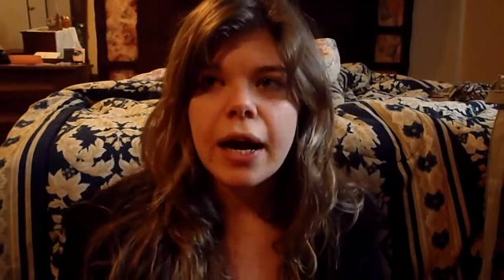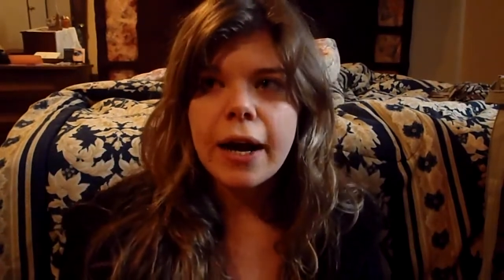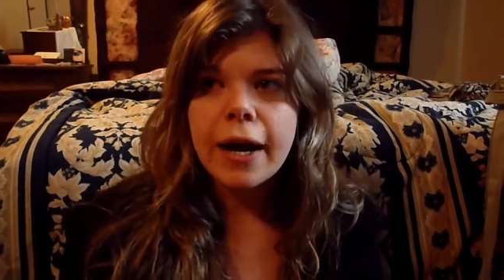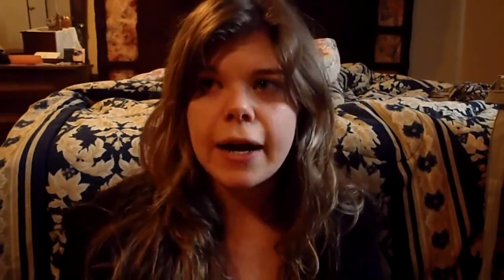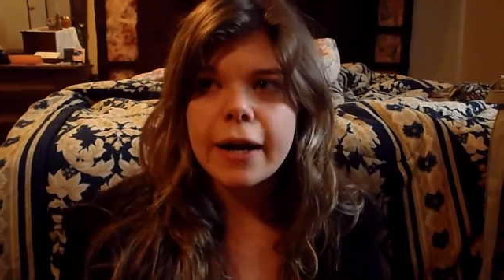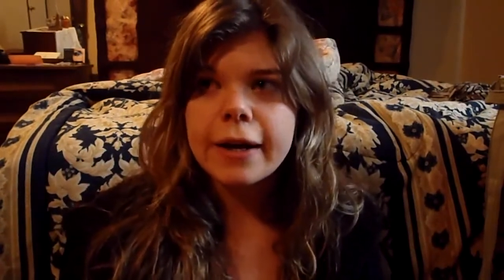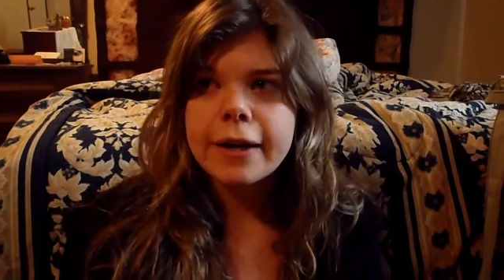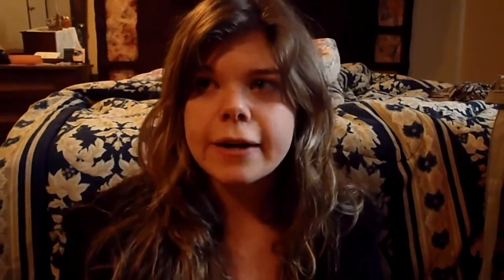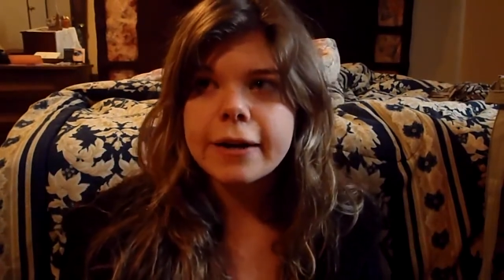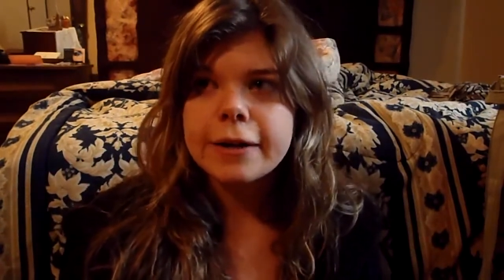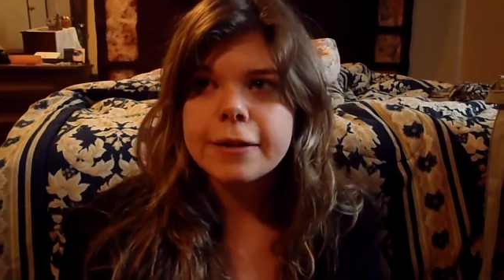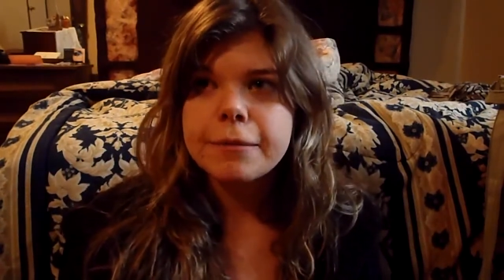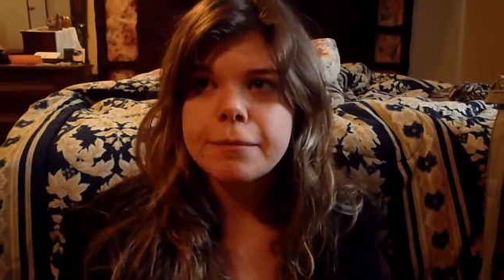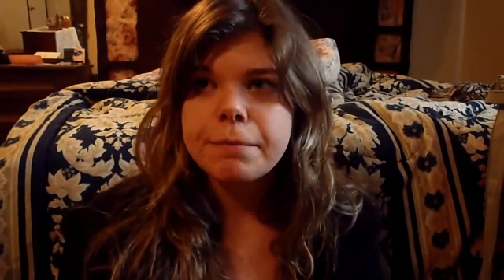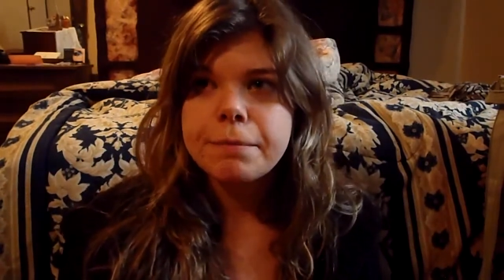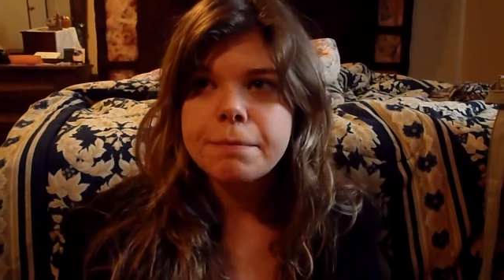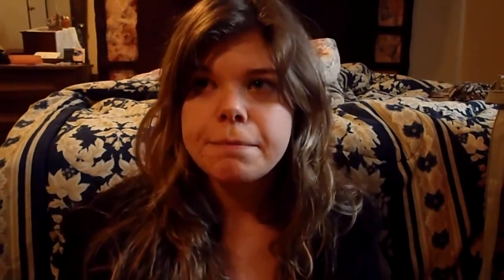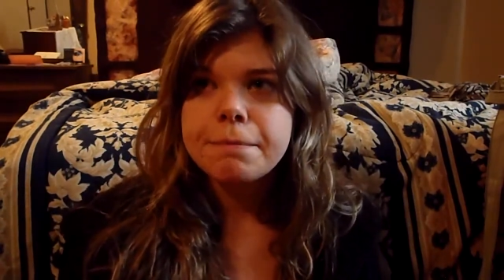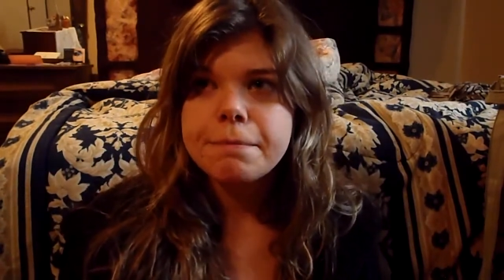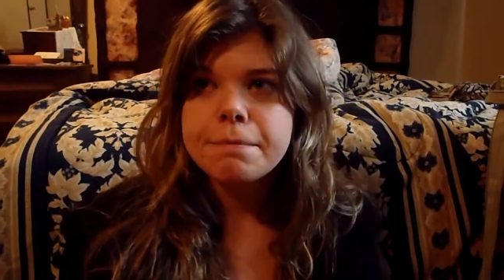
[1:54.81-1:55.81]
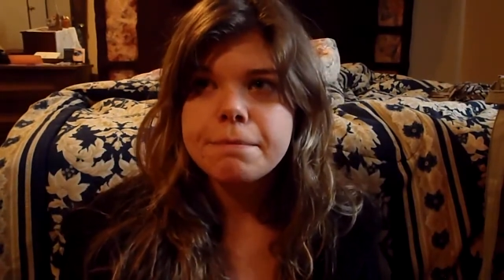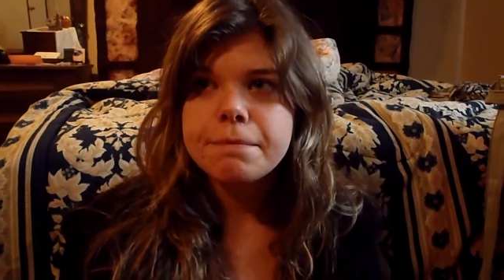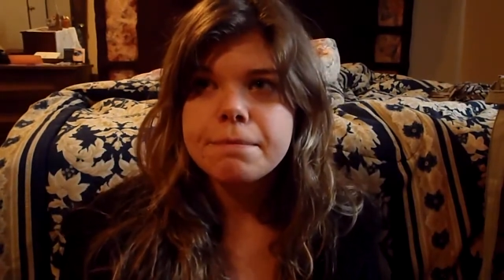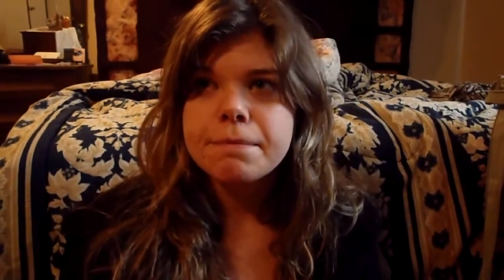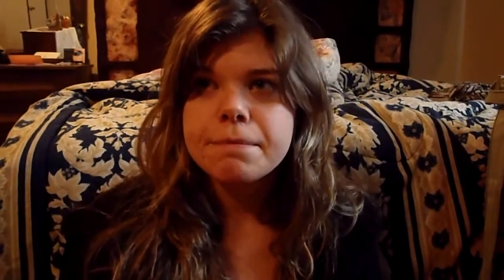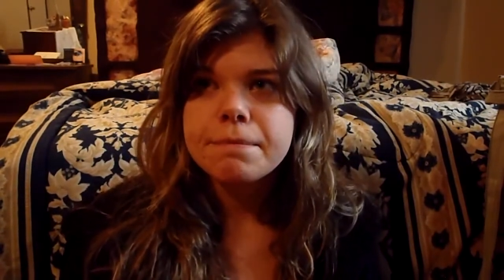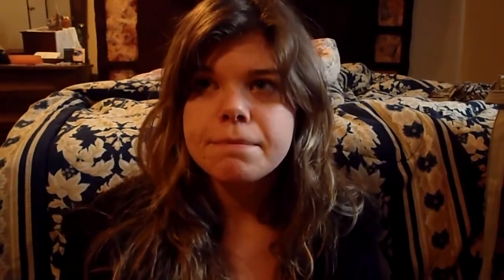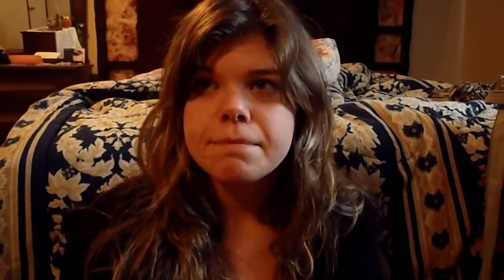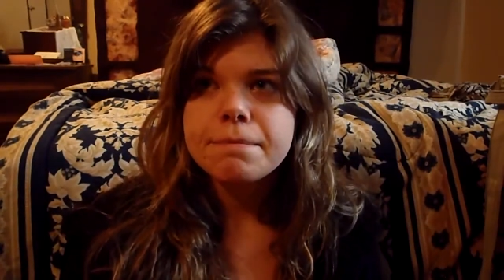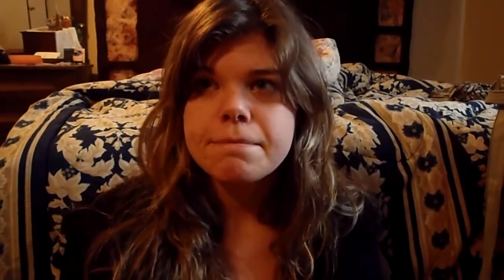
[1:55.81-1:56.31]
um,
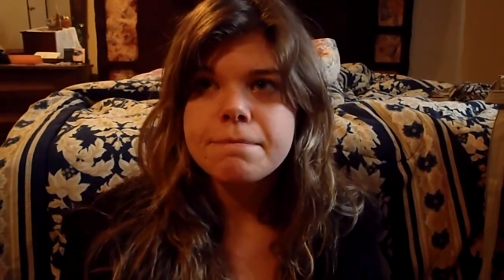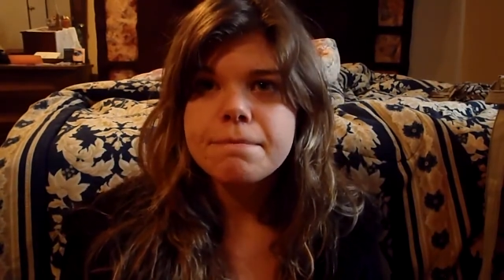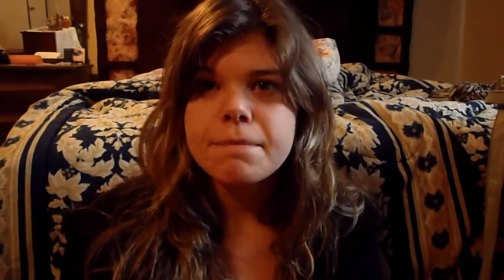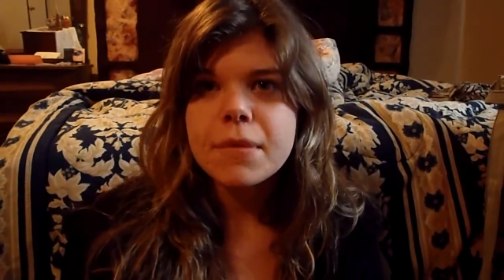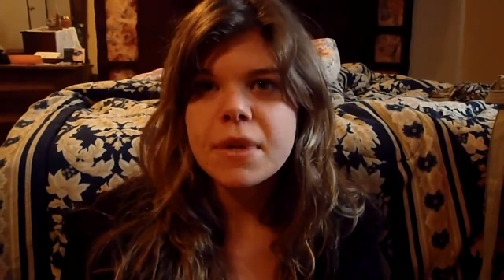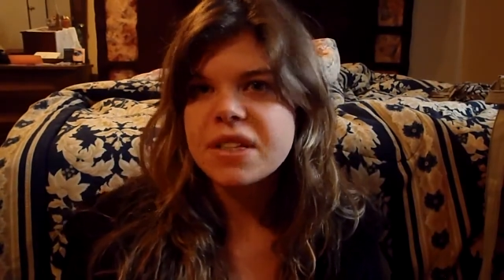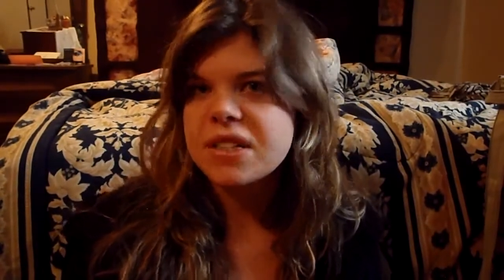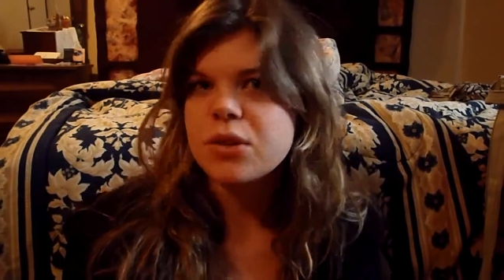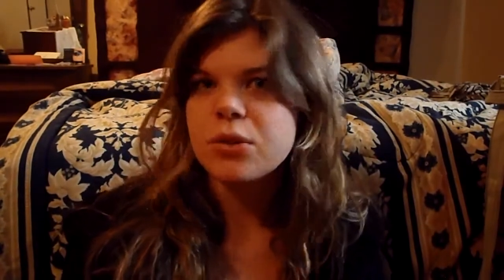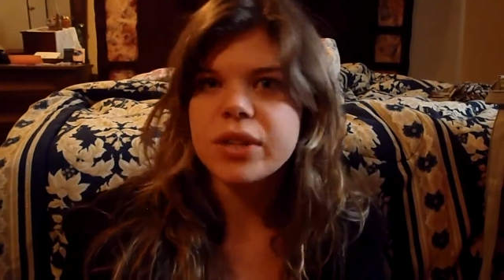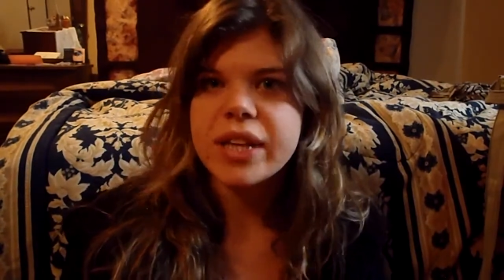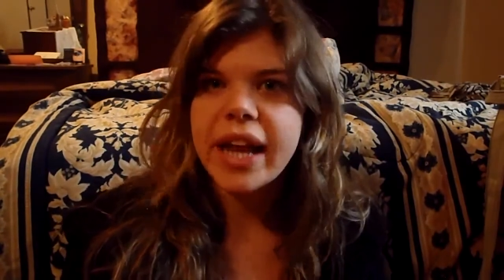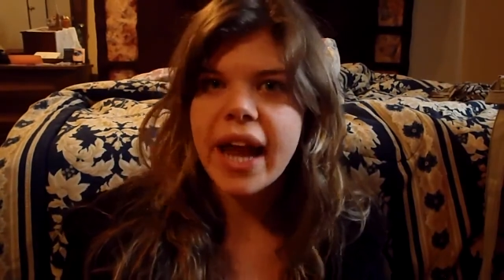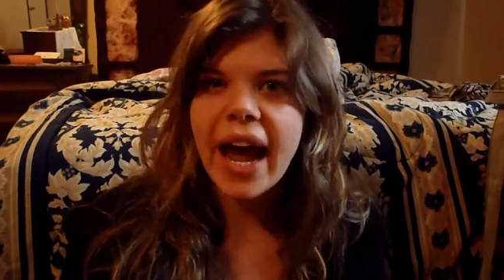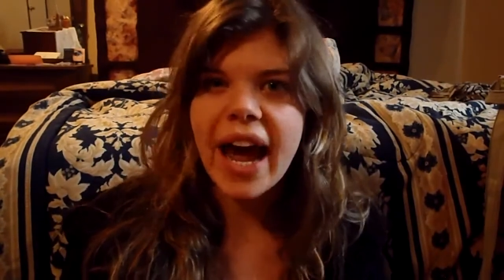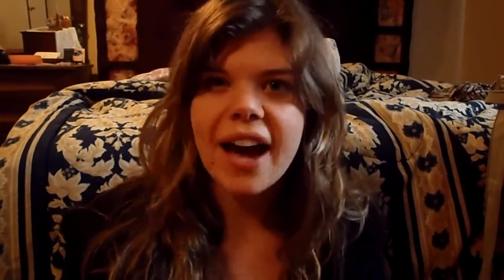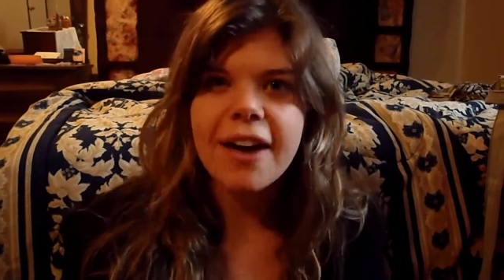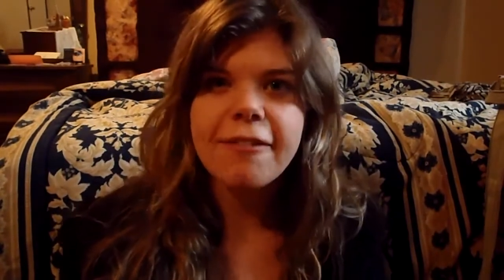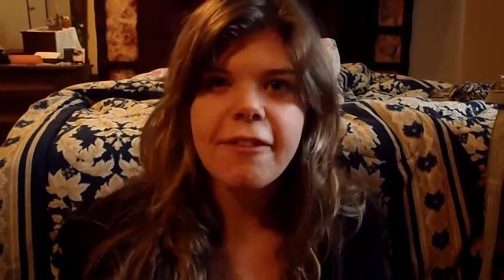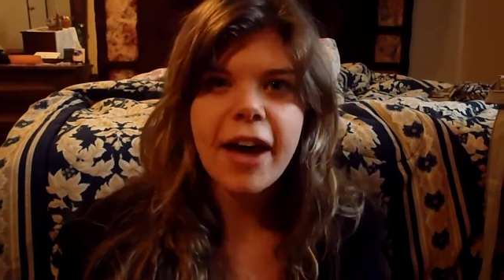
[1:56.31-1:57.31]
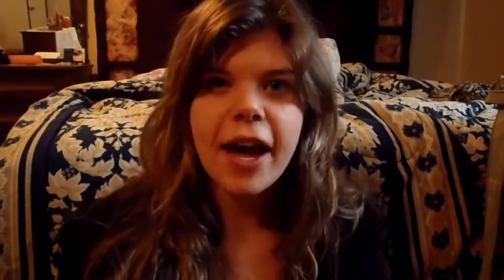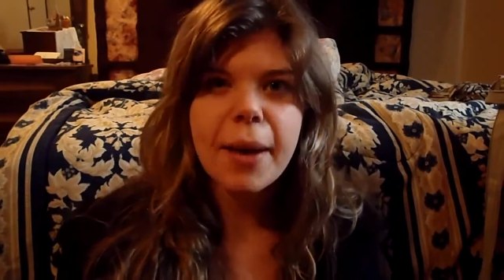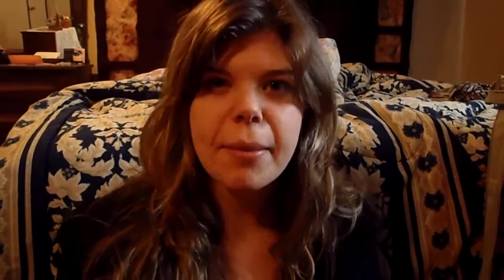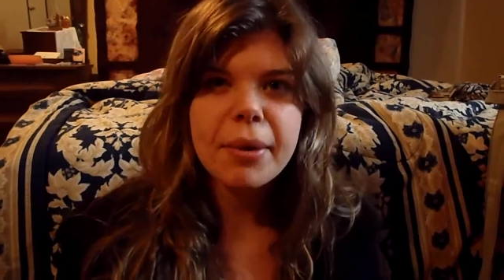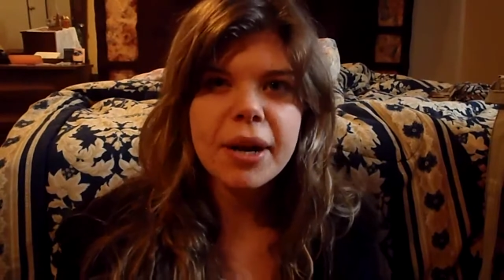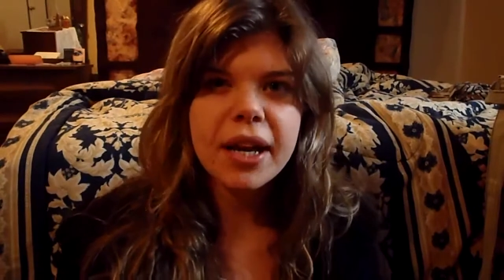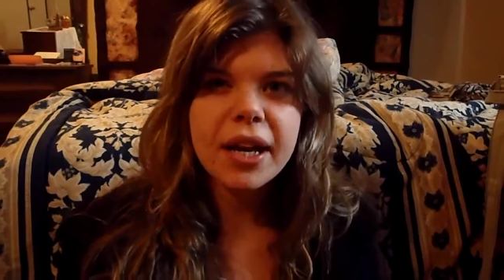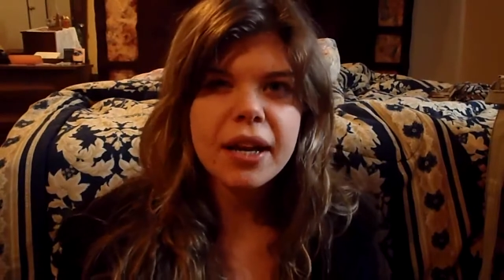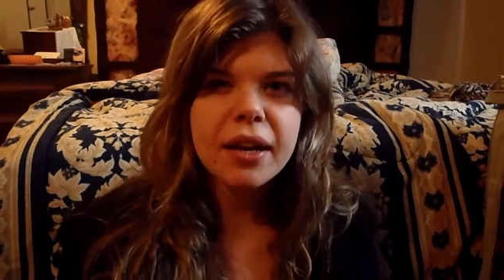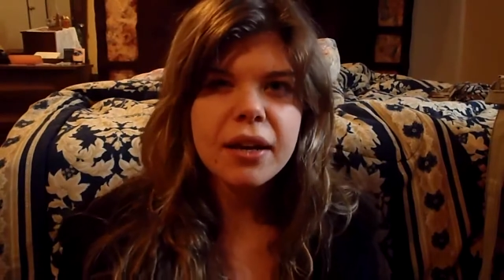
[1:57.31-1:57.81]
it's only half
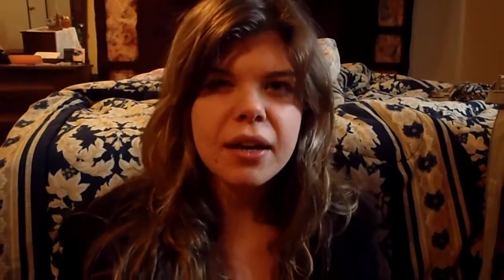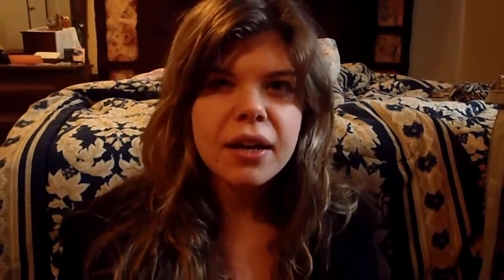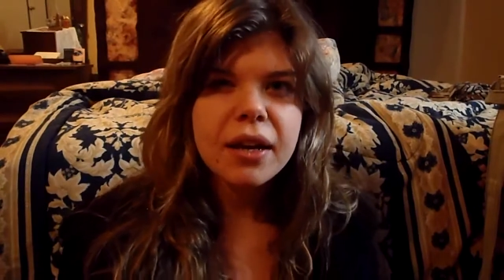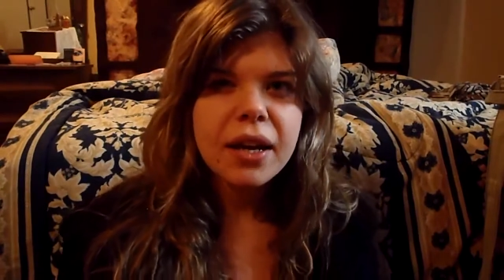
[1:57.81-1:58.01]
happening.